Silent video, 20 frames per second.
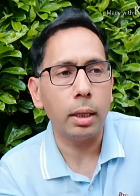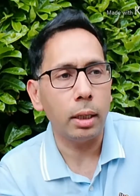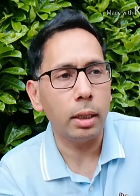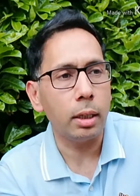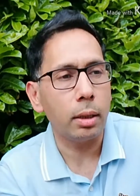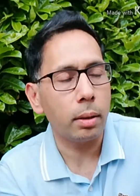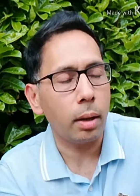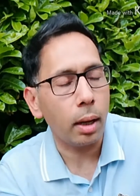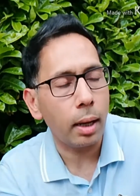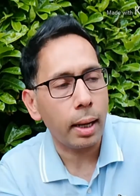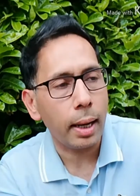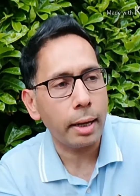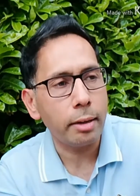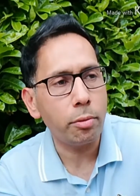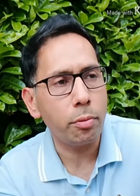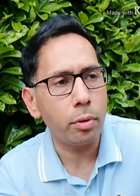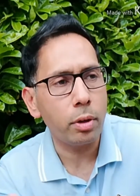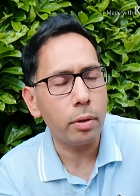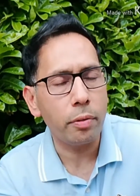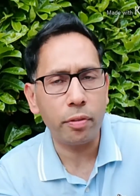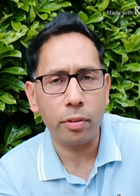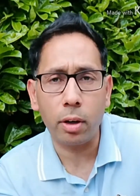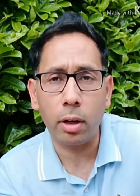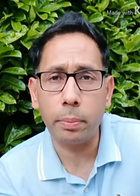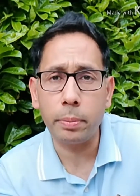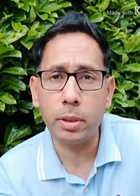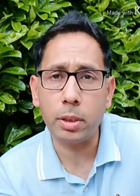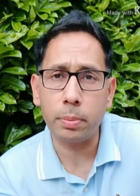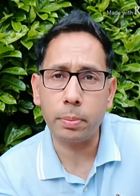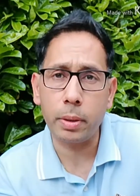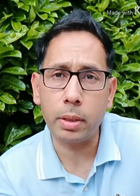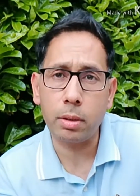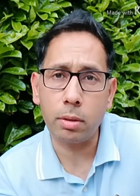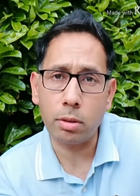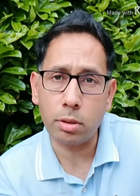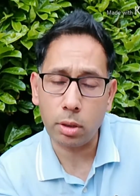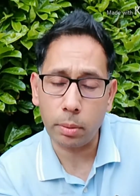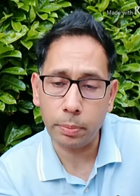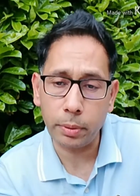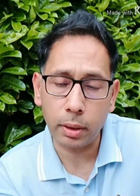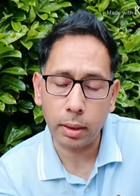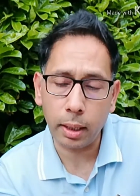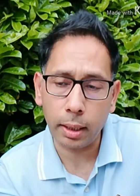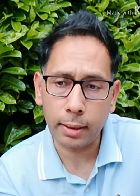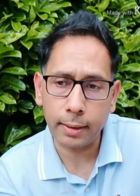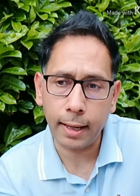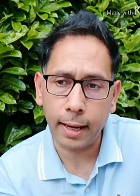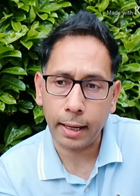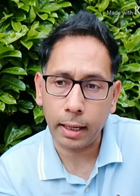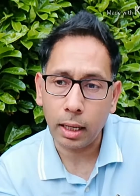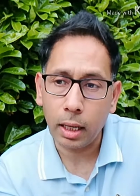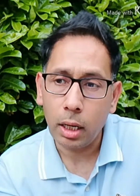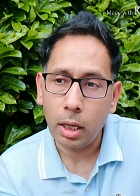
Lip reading: a light refurbishment or something like that.